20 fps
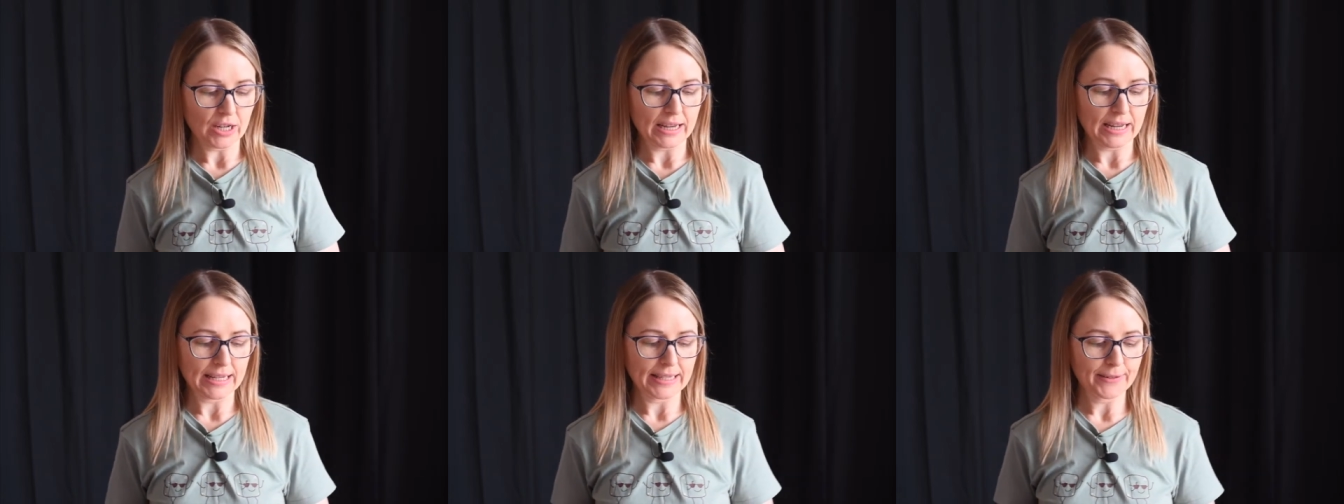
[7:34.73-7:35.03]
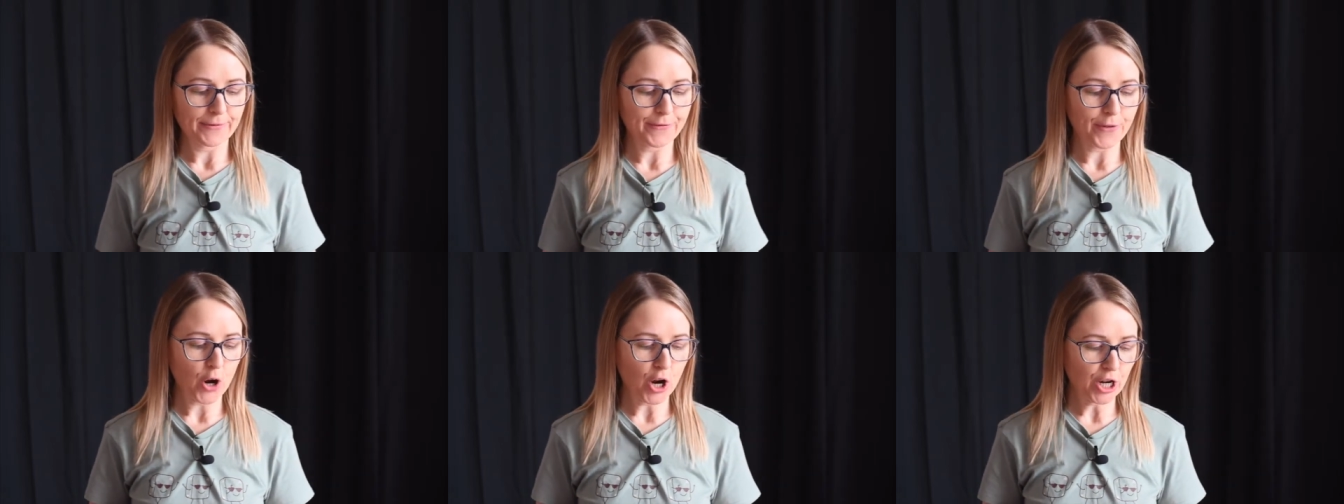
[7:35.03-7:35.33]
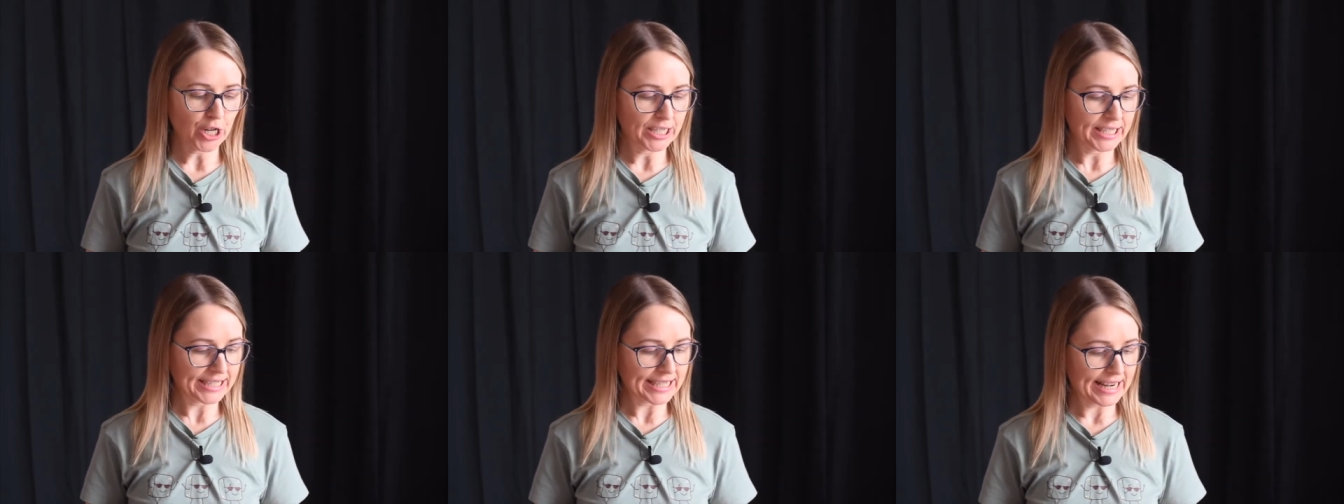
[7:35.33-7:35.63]
is
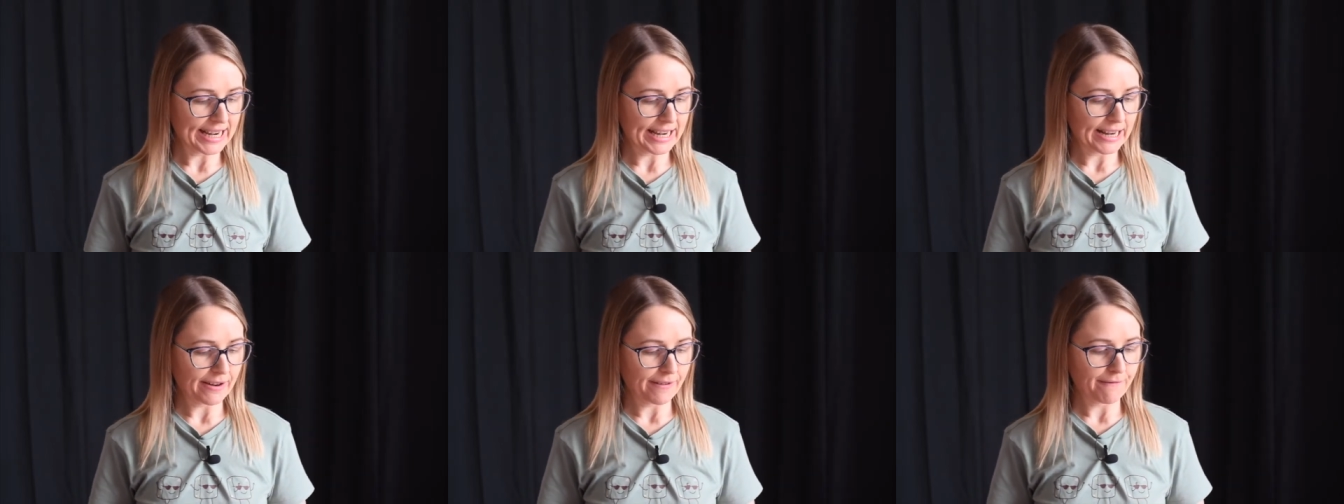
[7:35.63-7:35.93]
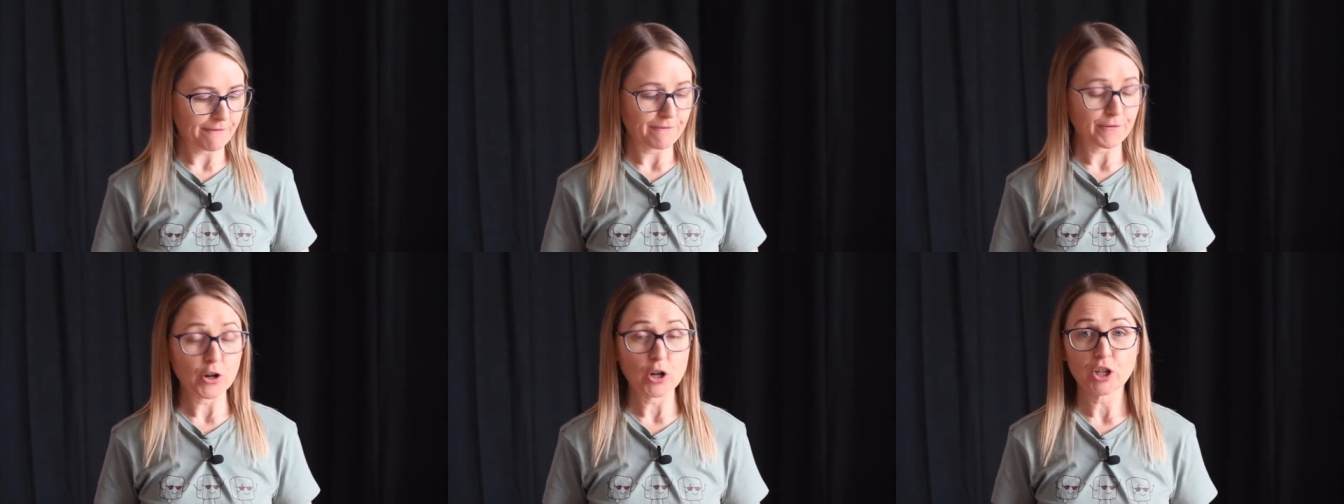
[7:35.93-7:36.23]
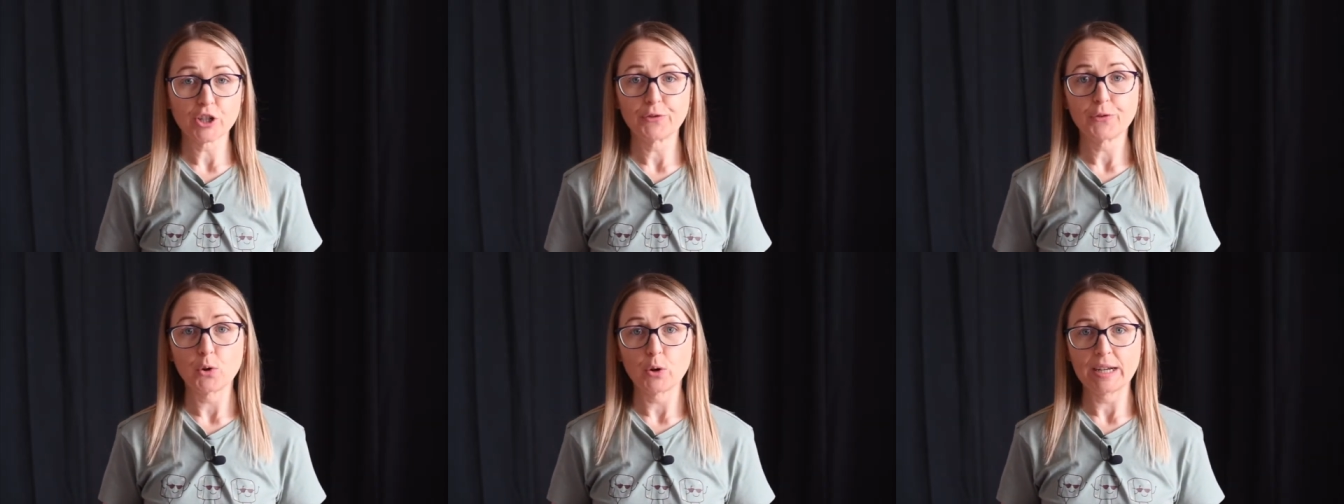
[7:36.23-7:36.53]
found in
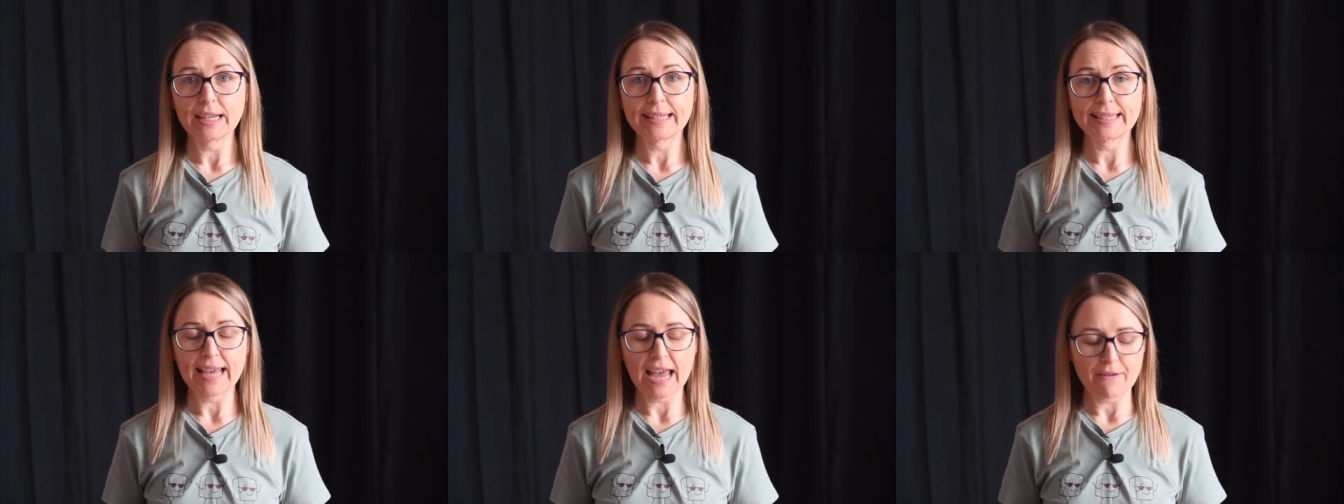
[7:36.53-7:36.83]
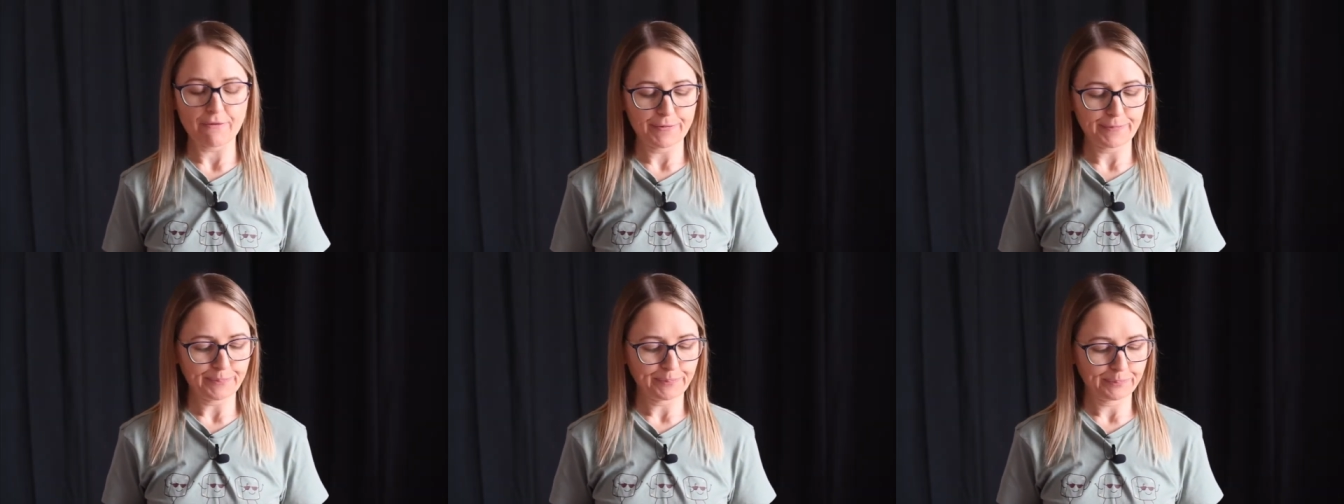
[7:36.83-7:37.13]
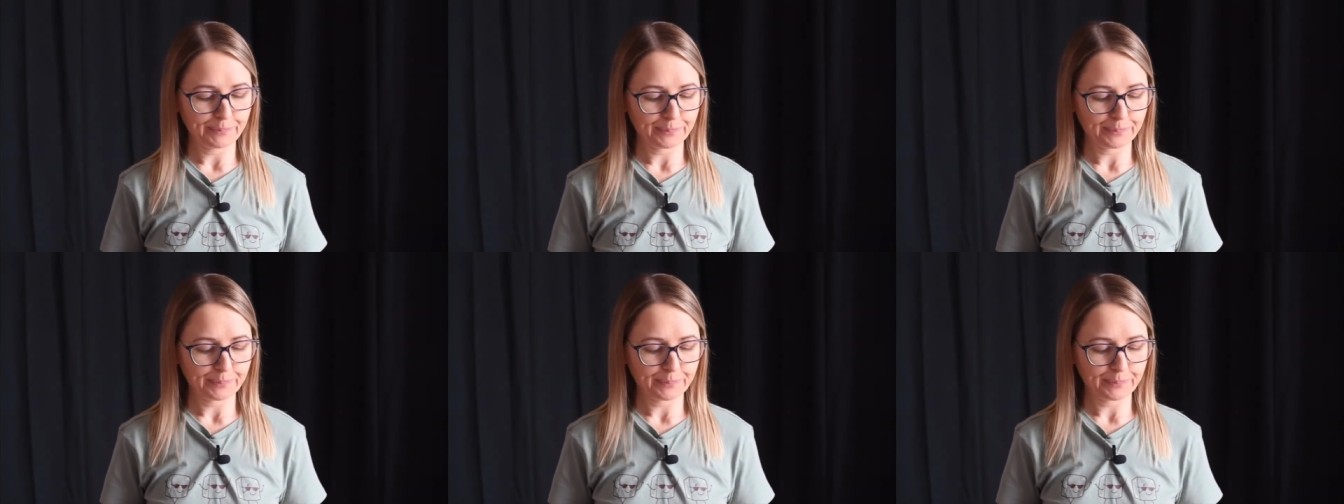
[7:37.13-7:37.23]
verse 47.